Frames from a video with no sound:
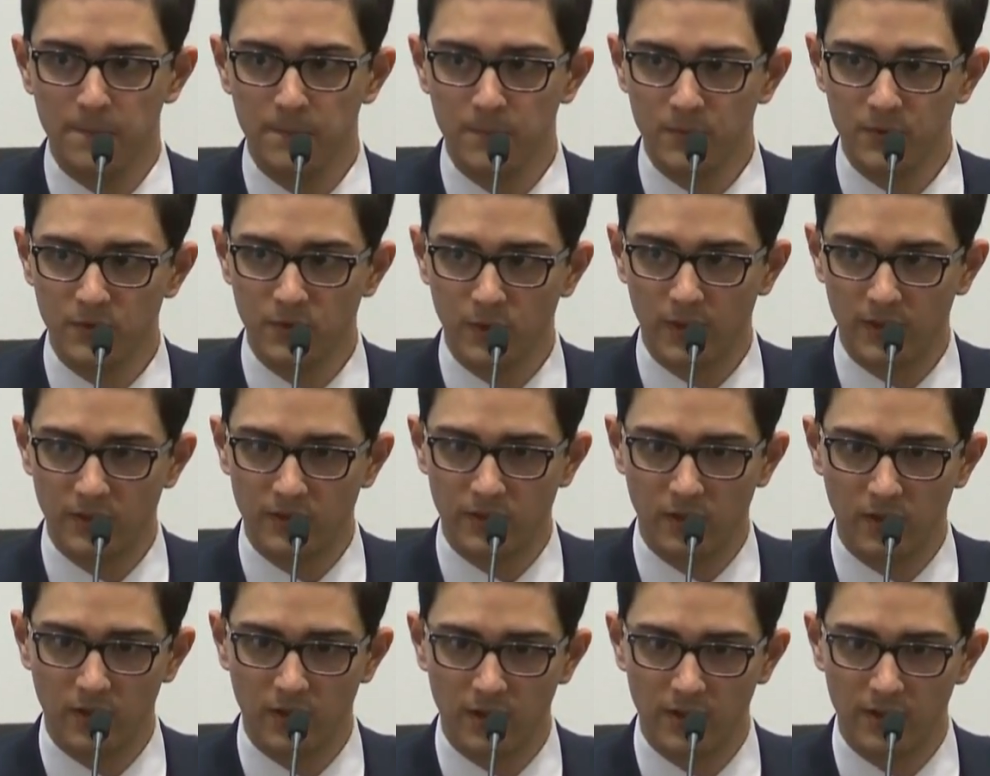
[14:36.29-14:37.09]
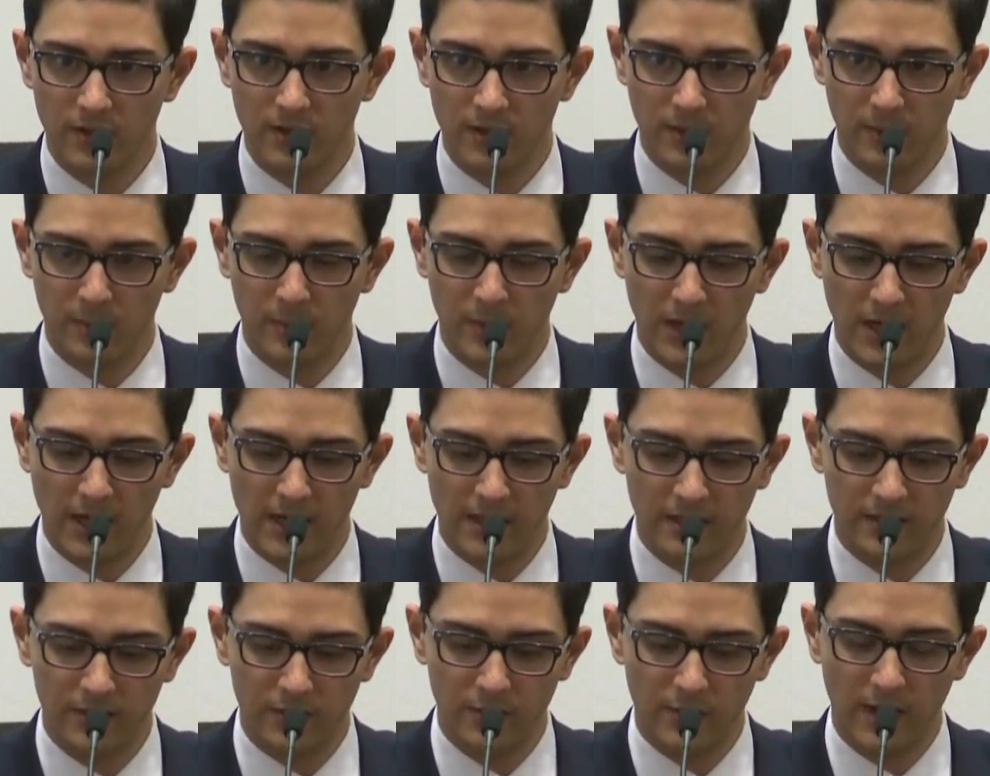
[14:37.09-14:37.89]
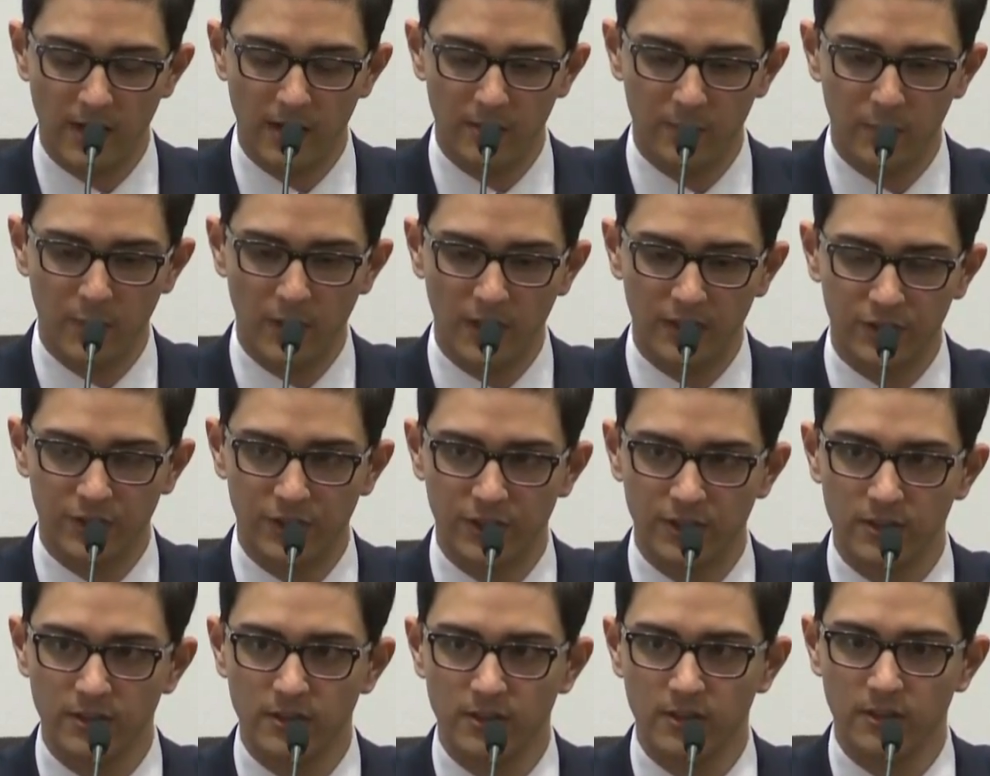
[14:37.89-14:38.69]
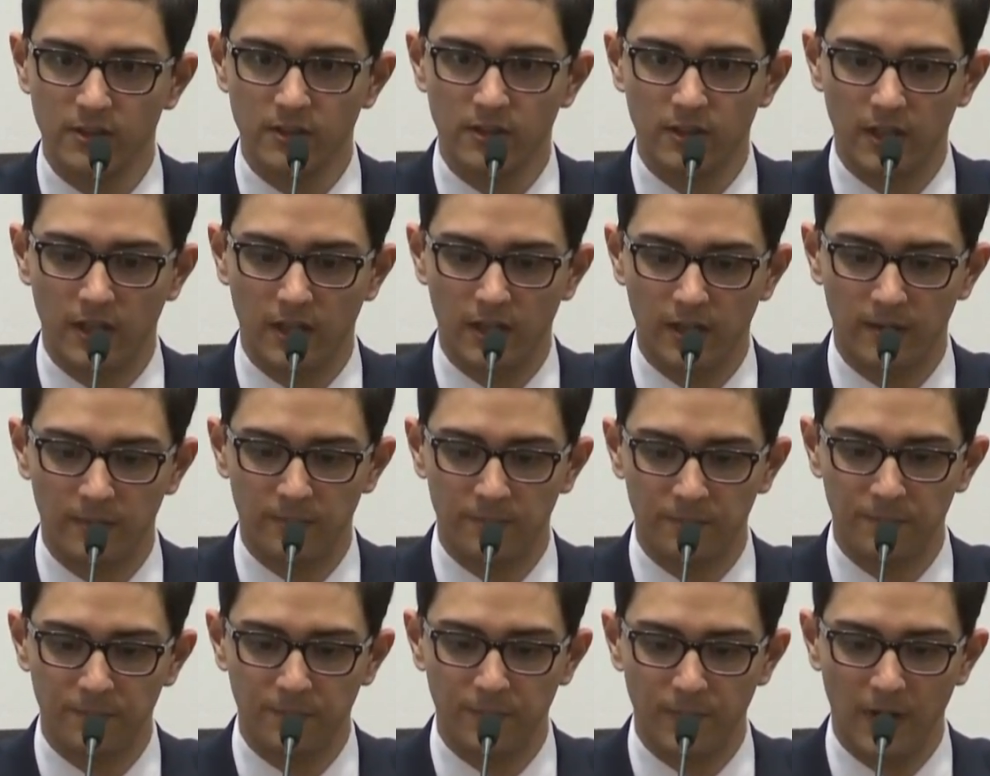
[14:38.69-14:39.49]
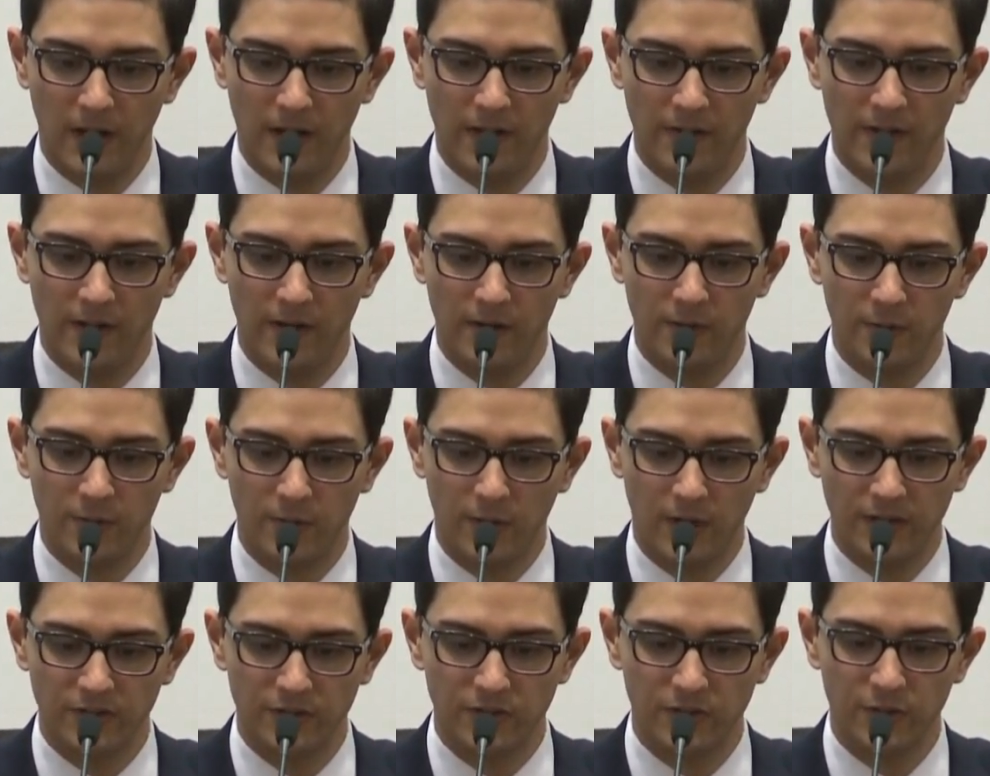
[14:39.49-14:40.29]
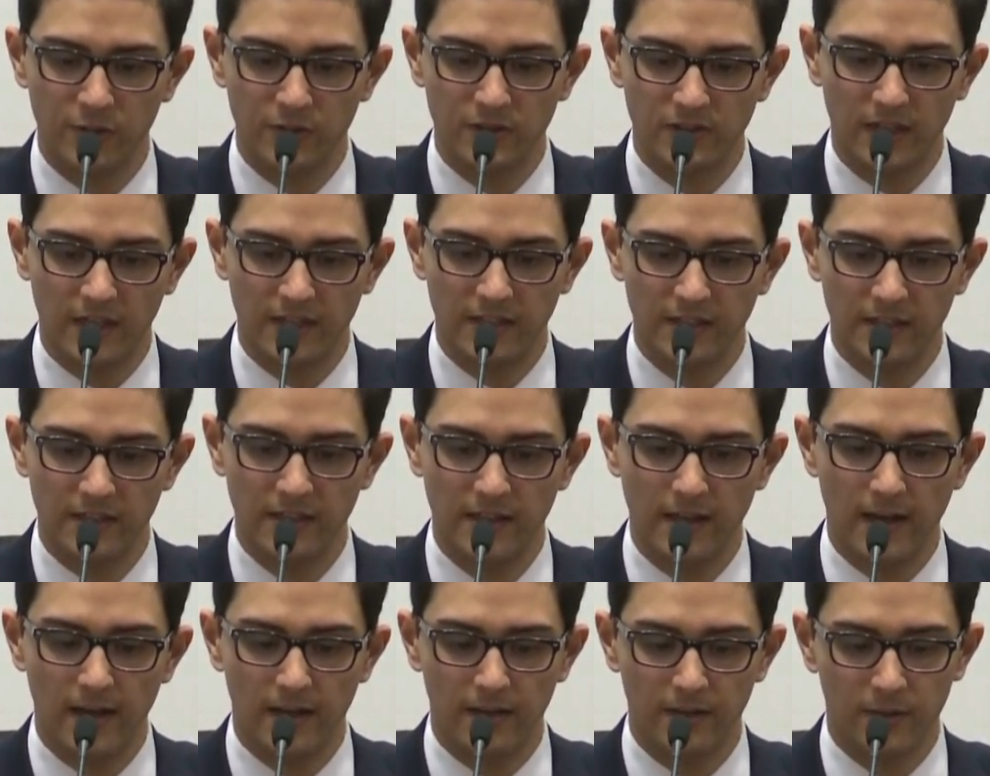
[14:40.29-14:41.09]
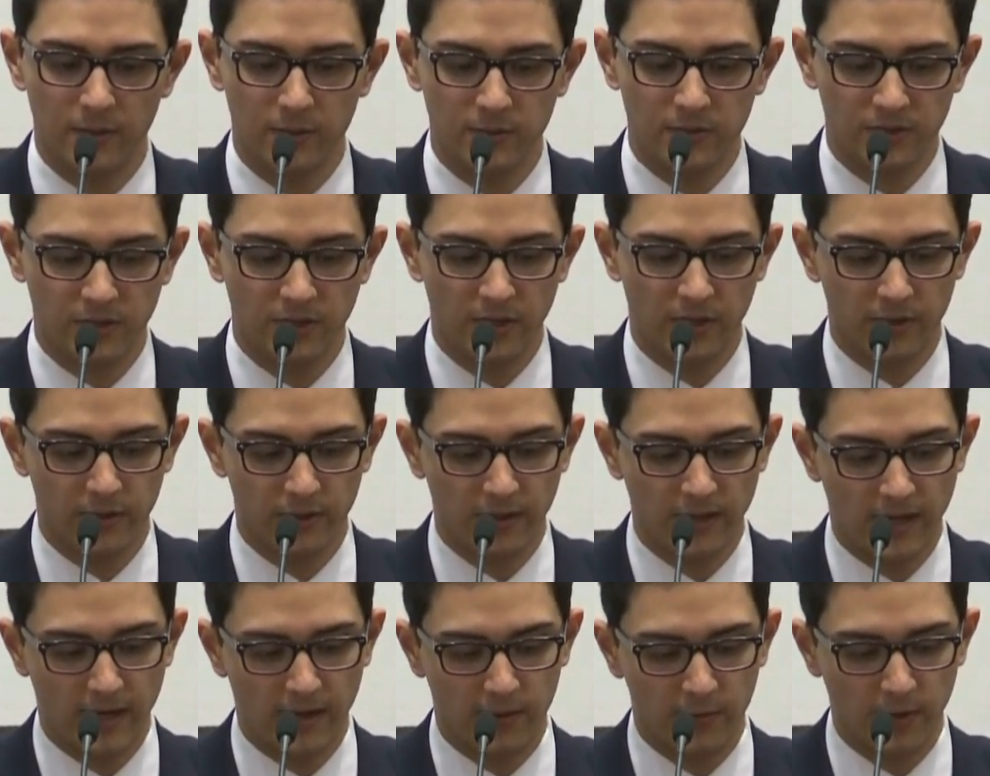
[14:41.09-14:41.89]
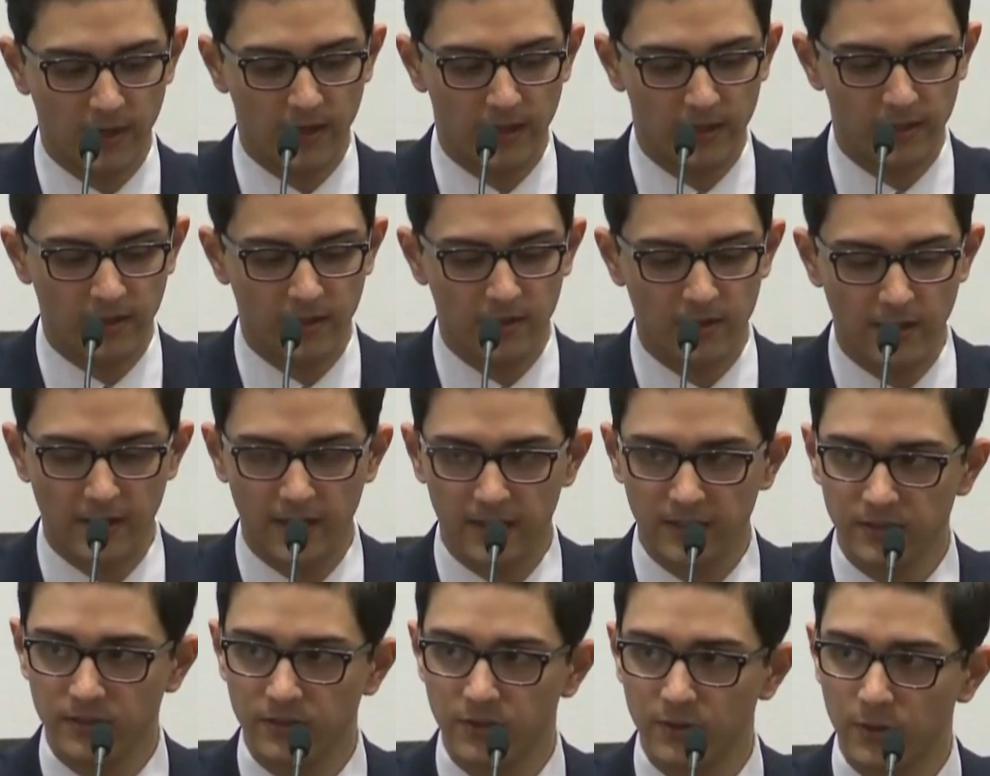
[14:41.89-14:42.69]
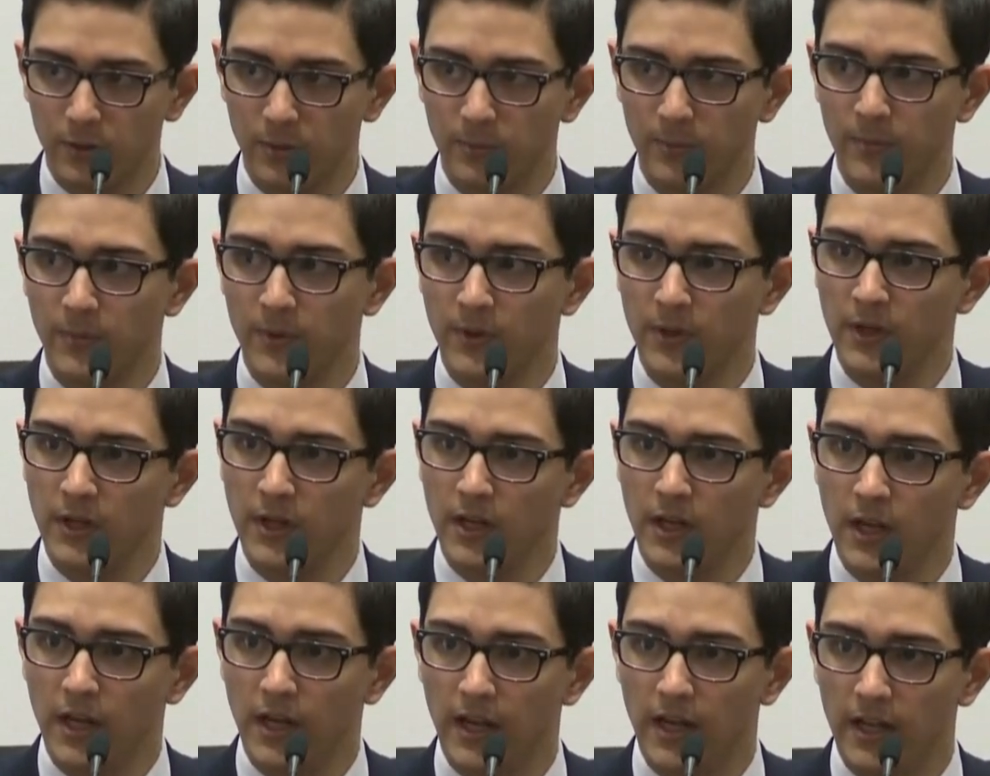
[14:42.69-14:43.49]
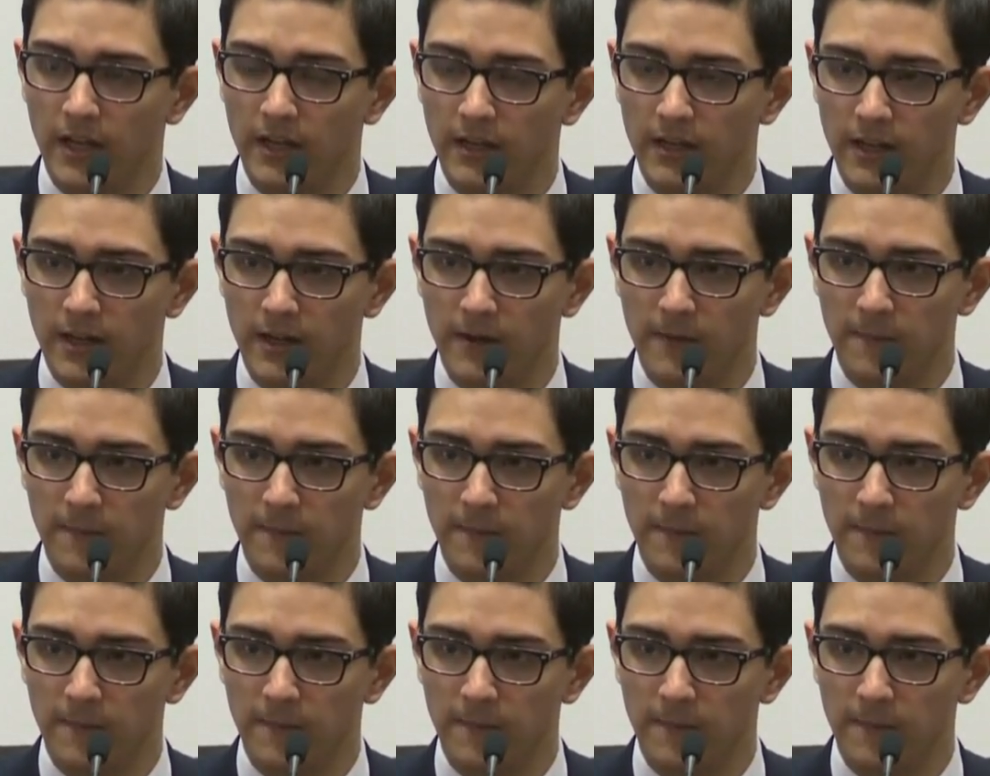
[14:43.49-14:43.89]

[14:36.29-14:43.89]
so I started applying direct pressure, and then as soon as I did that, there was another guy right there next to him, and